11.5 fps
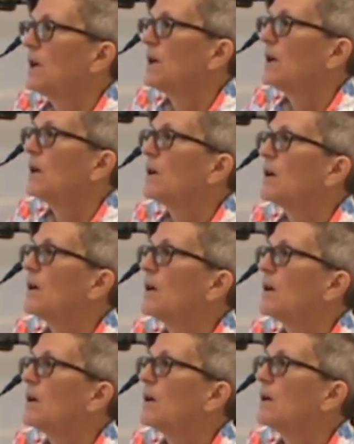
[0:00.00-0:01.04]
not sure what color
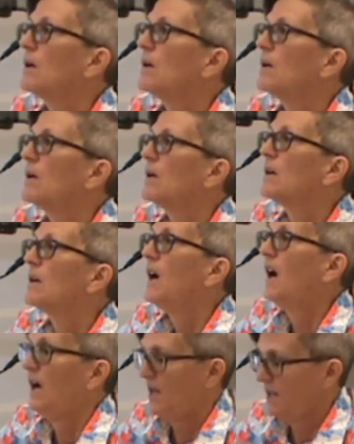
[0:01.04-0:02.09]
the shirt on.
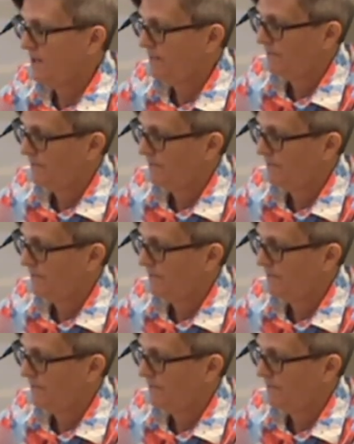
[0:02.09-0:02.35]
Uh-huh.